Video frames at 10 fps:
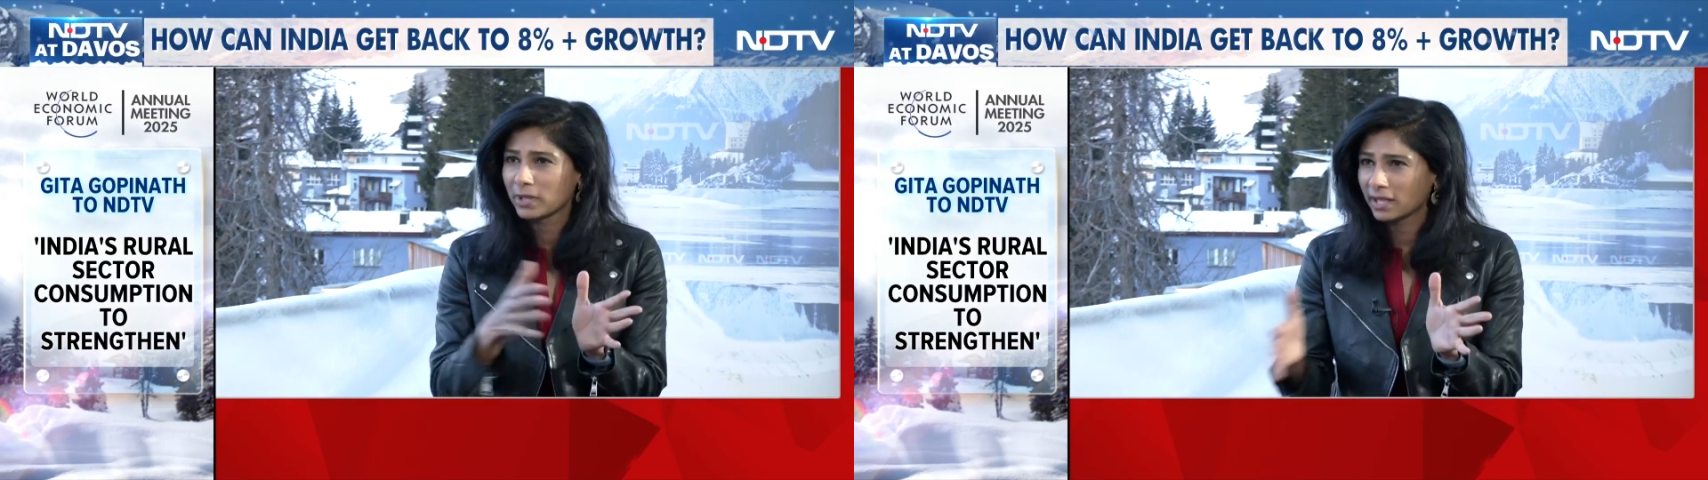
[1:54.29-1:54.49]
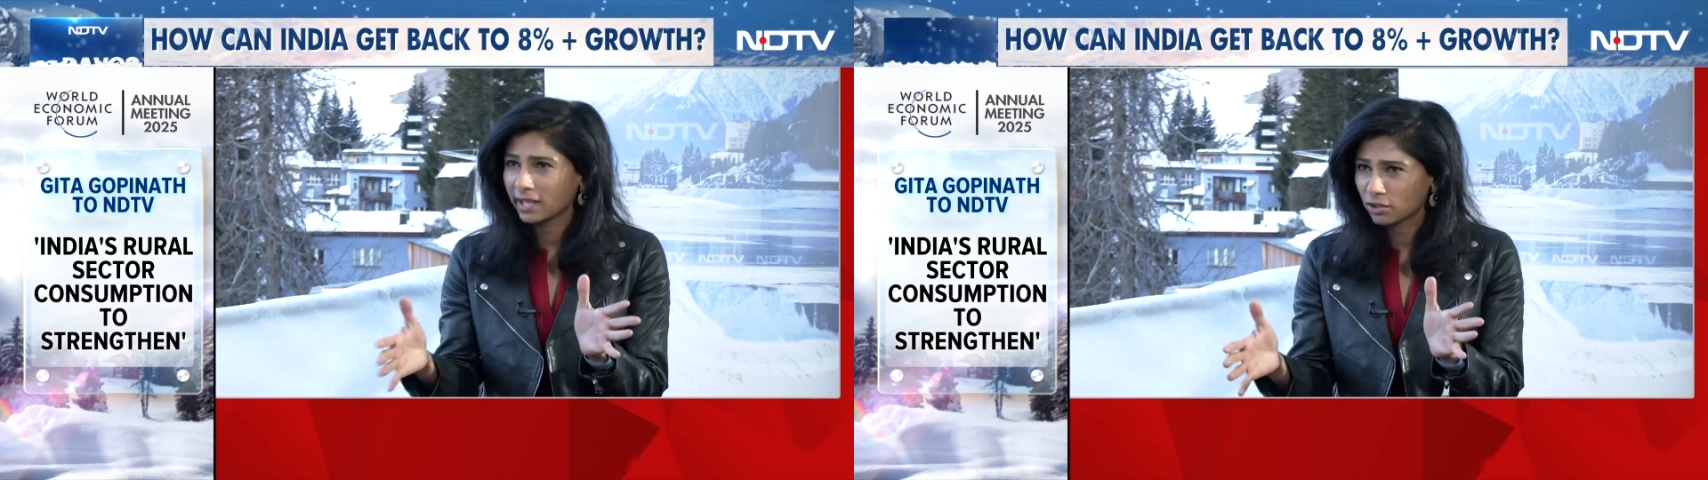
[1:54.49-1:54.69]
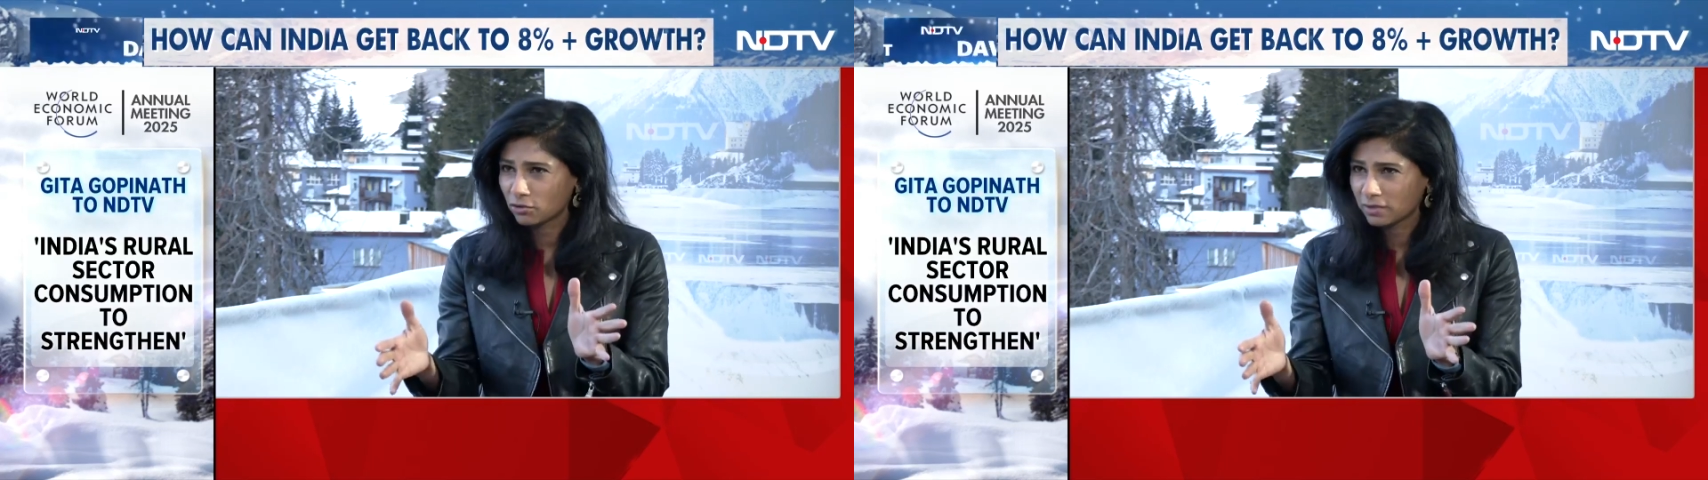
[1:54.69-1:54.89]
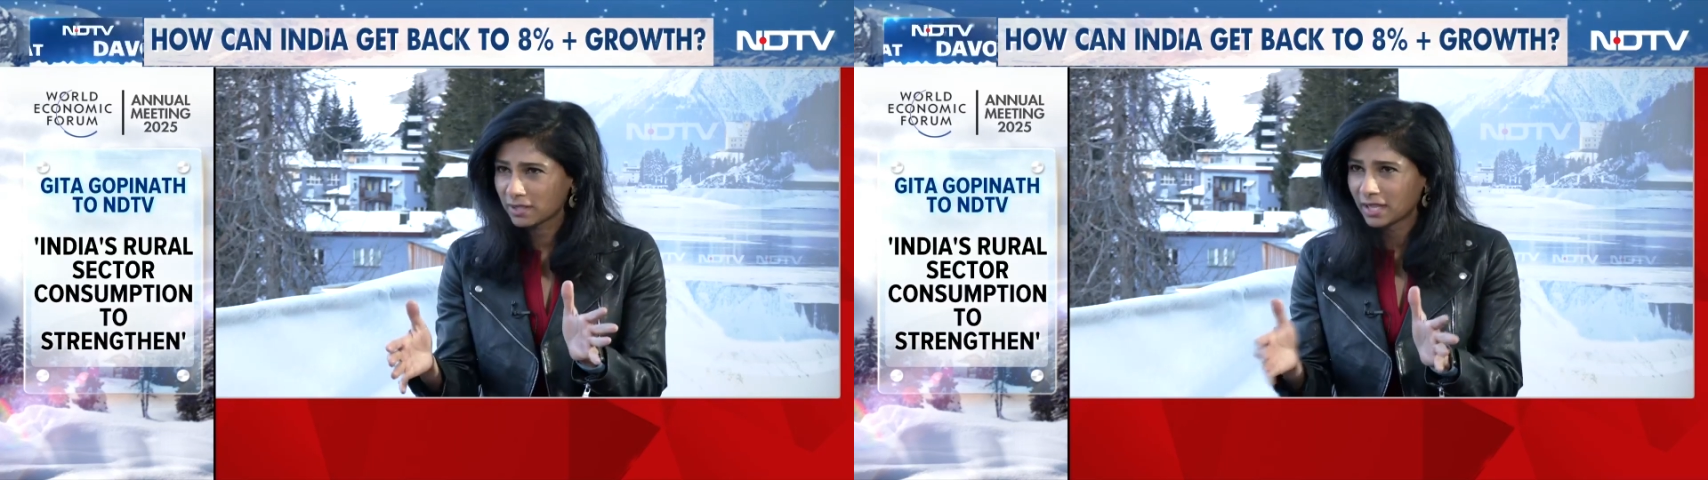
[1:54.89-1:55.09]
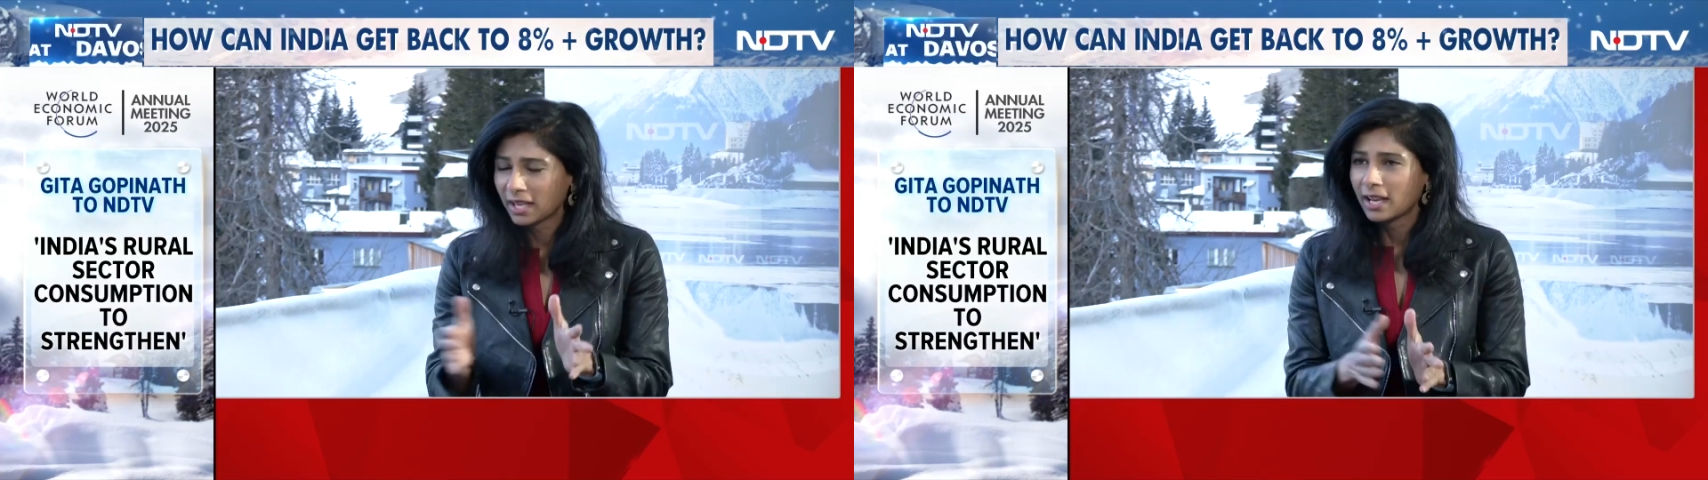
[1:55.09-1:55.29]
the elections.
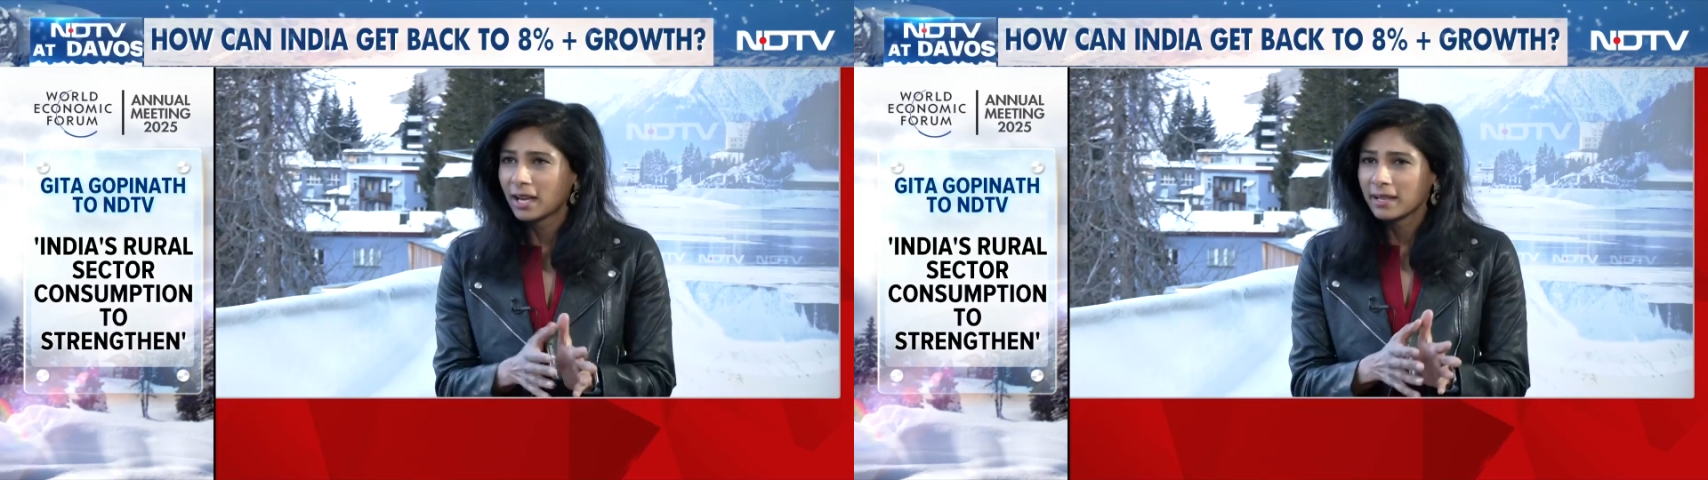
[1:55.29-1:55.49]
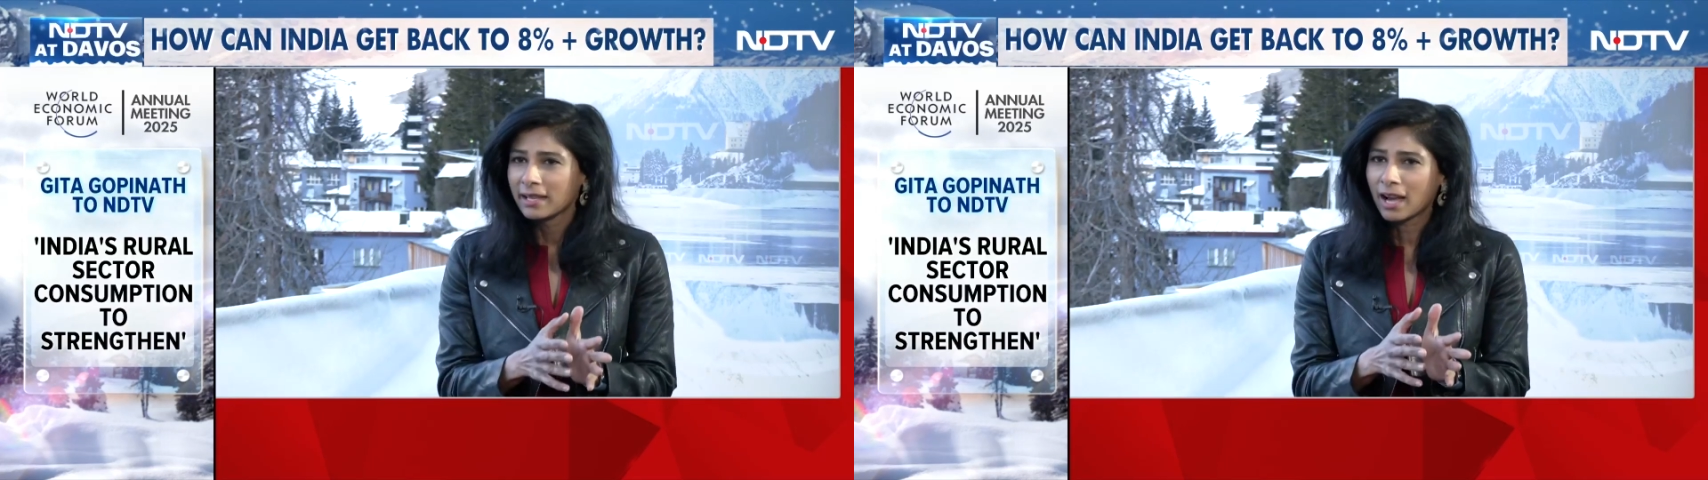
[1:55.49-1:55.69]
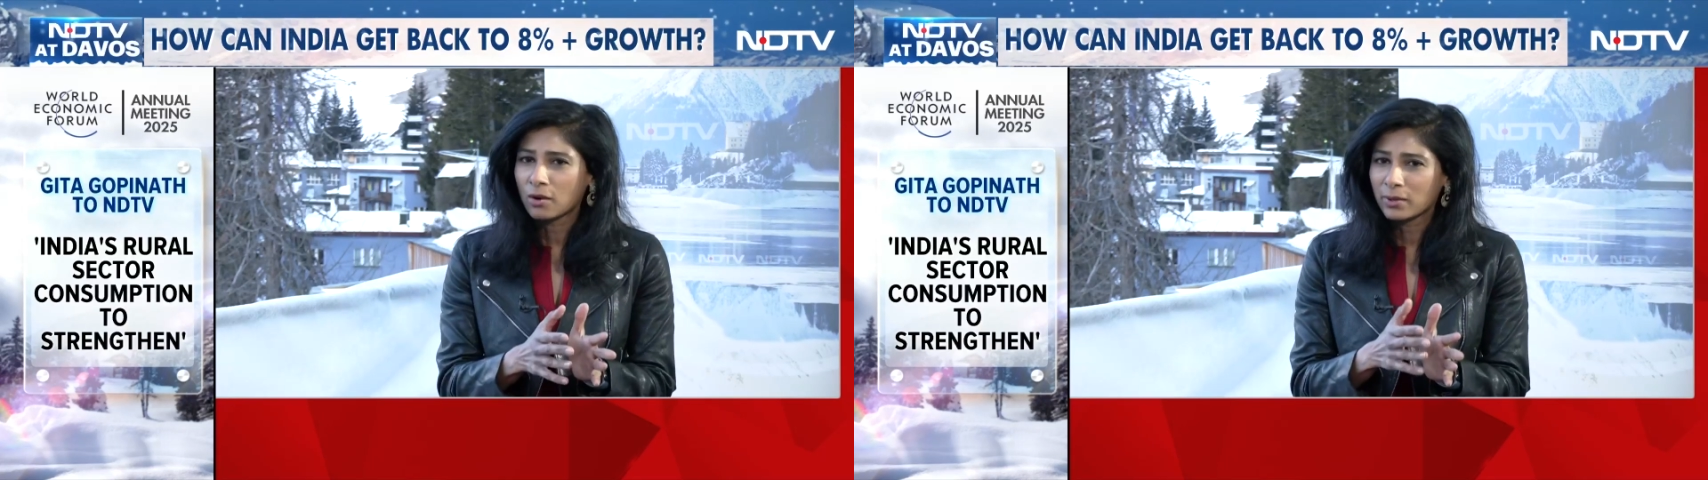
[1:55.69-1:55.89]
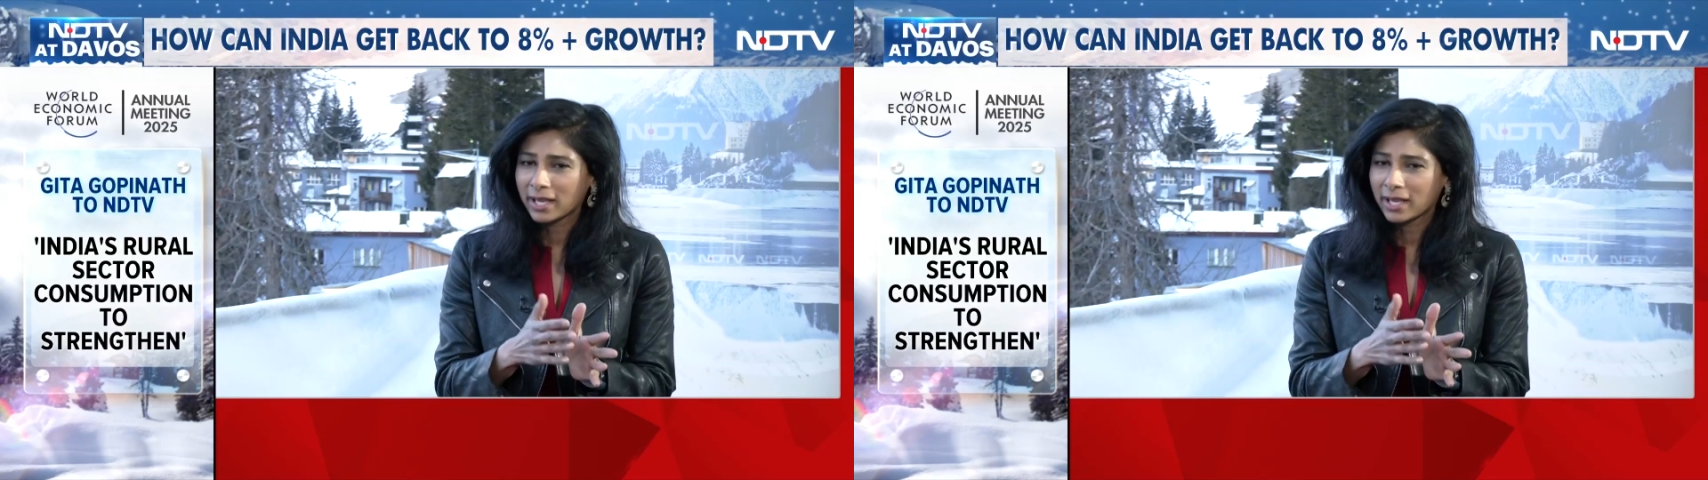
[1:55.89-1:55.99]
Now, we